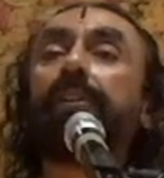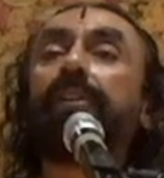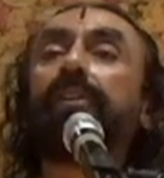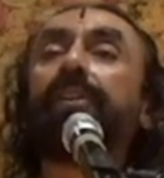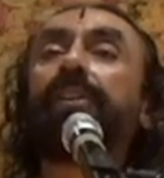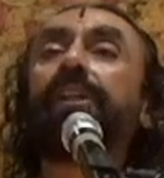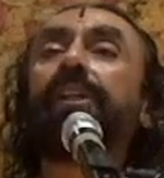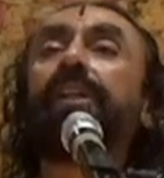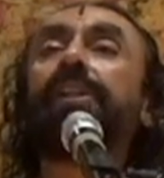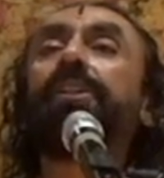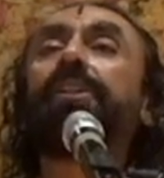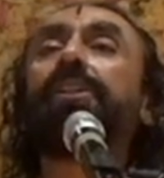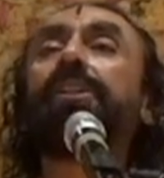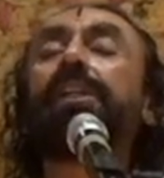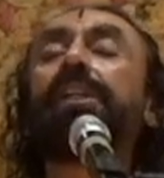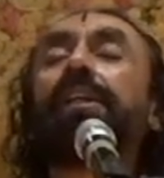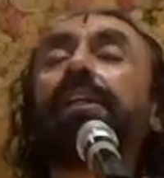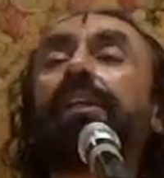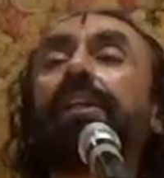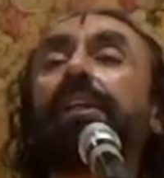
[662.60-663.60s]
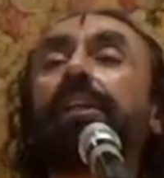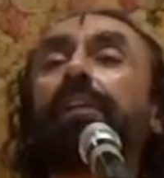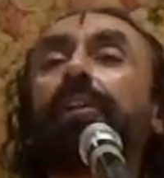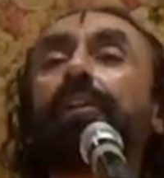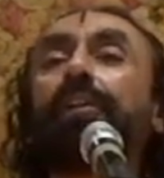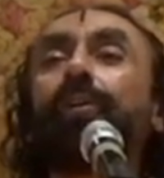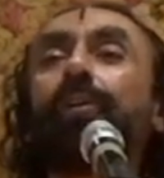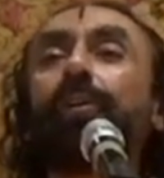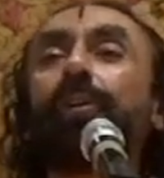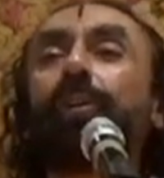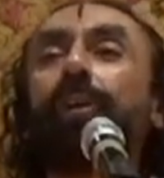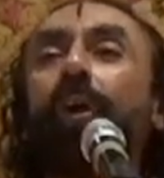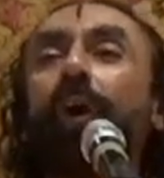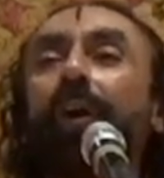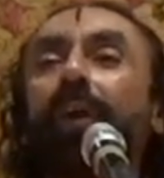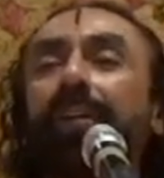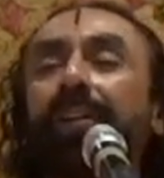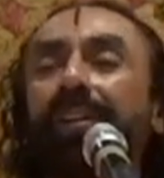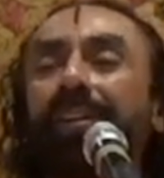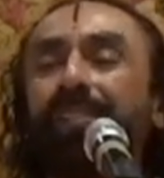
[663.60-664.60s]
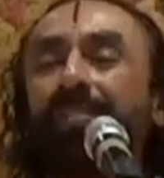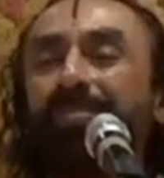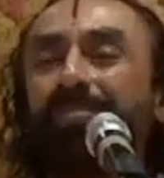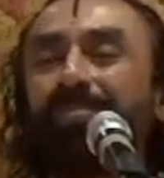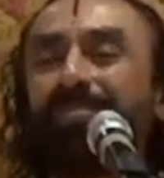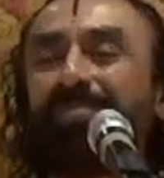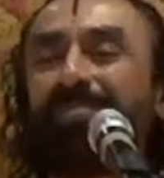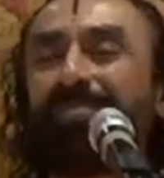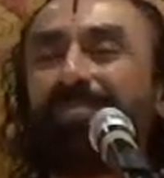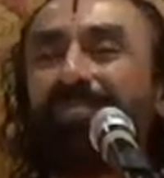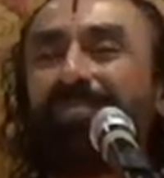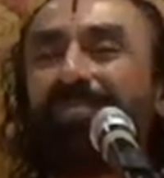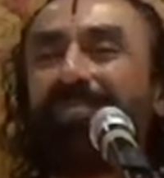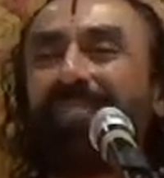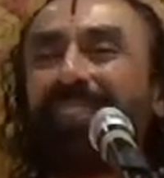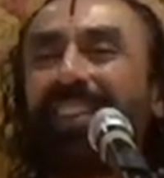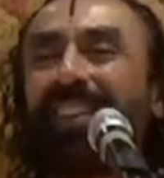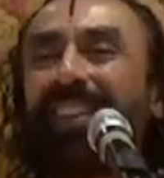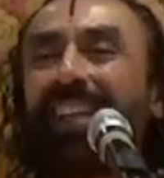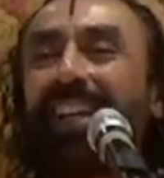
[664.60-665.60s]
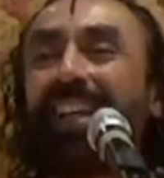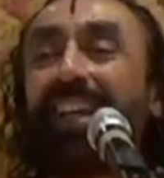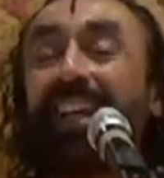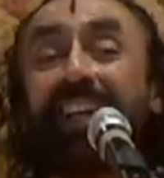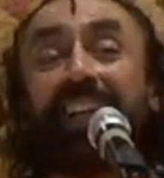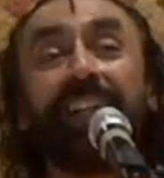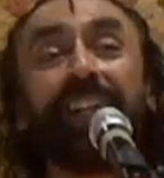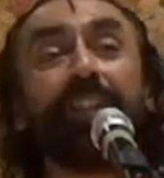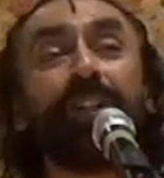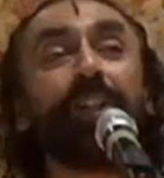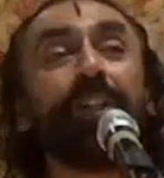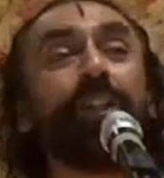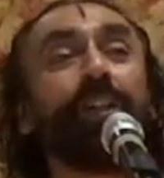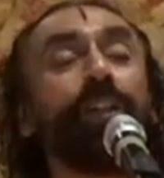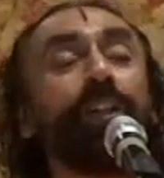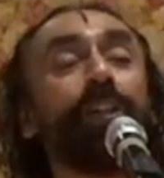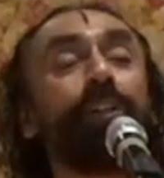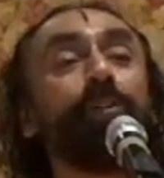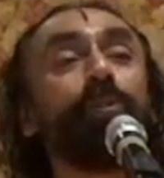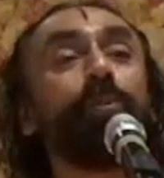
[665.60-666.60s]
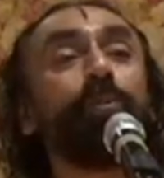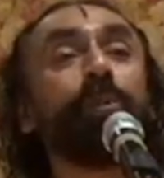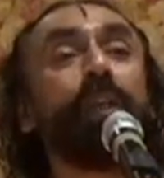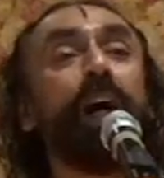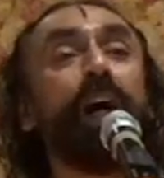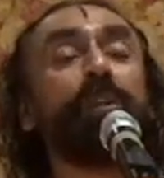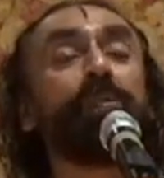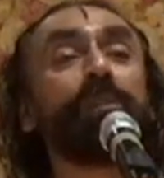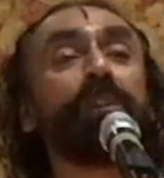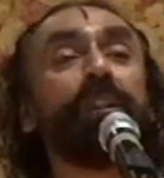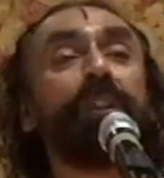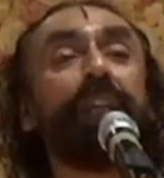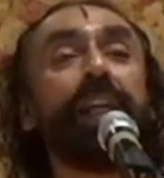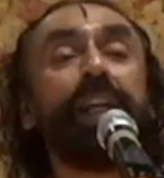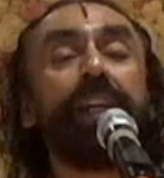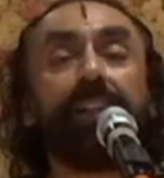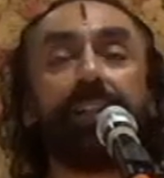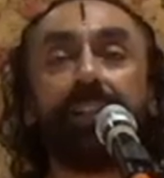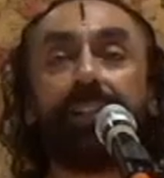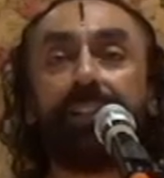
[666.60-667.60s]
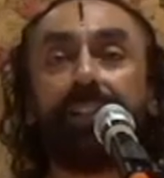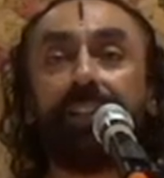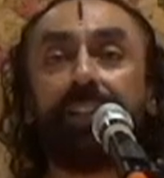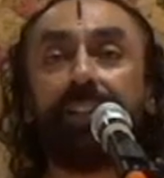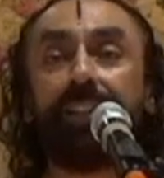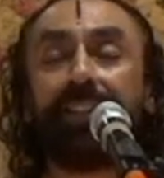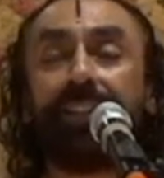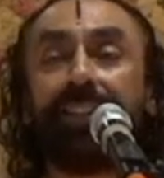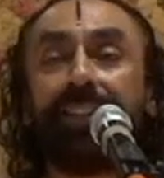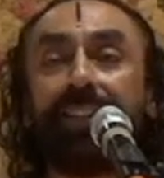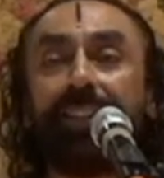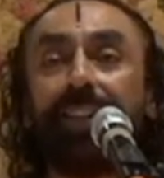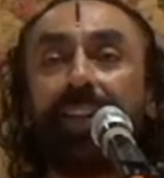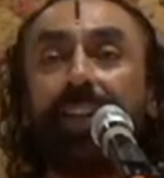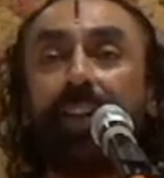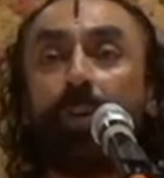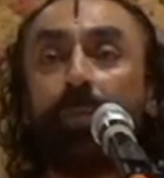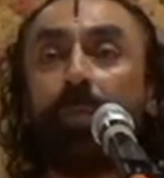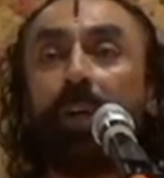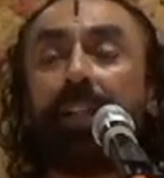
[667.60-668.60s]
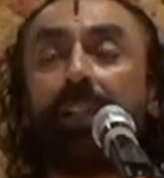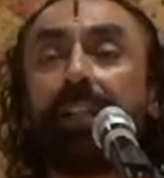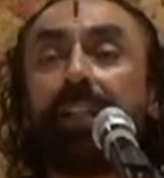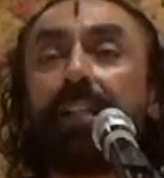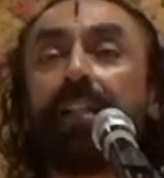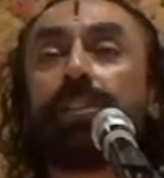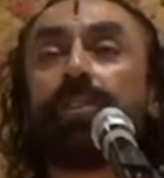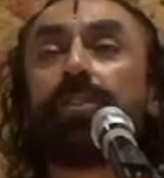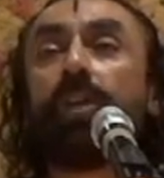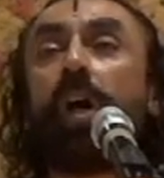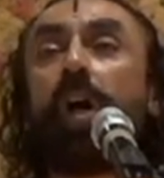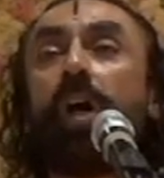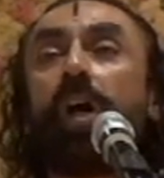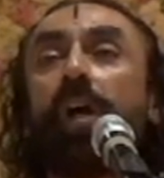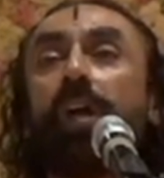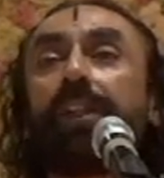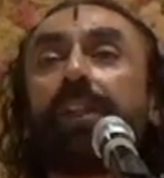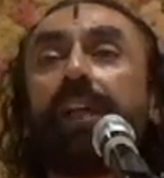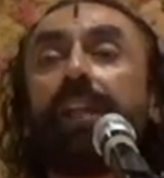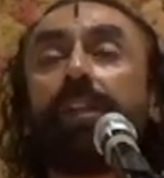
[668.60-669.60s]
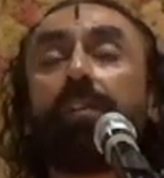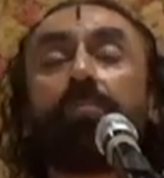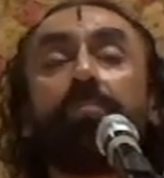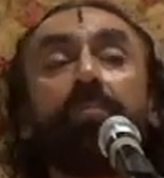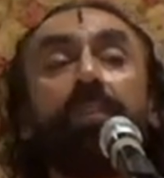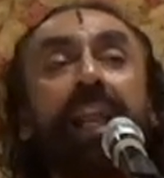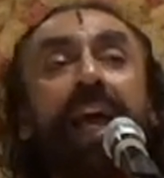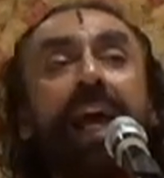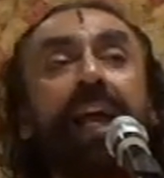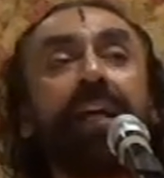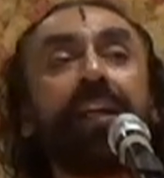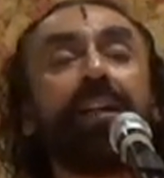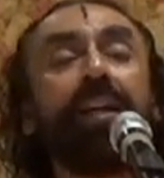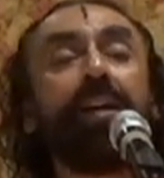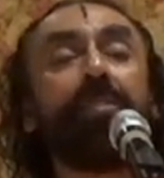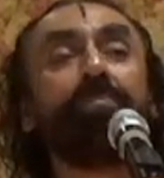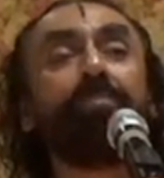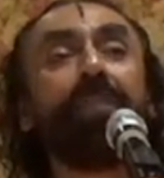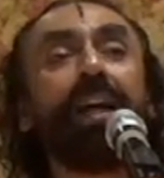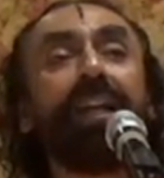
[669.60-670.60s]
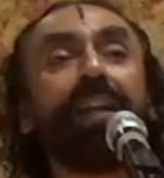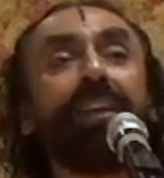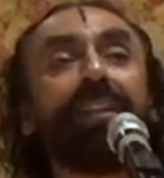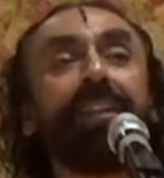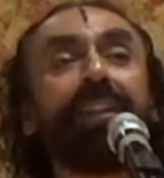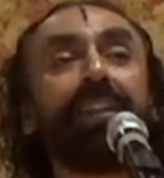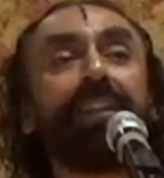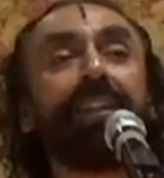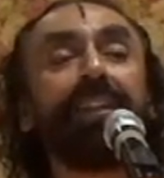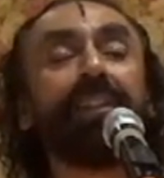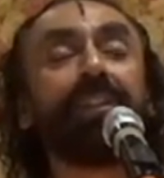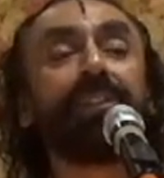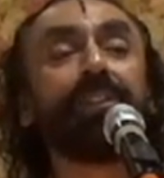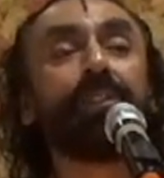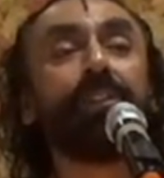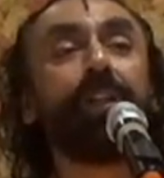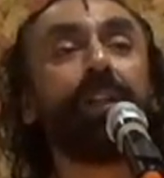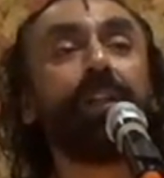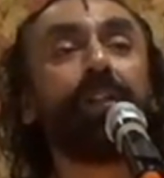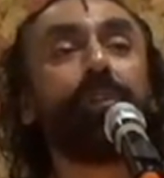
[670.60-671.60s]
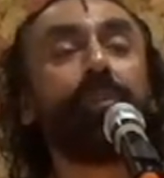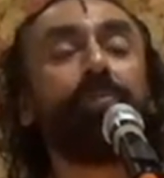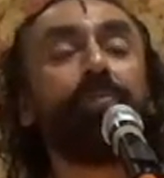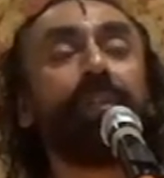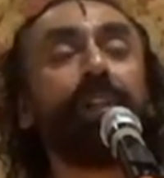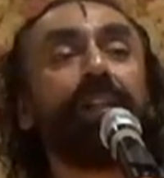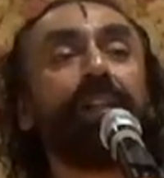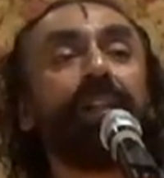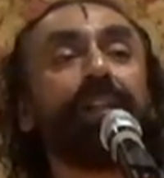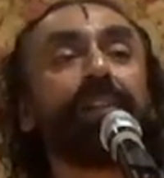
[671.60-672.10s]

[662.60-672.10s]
Shee in New York. In the year 2008, when they saw that a black American is going to be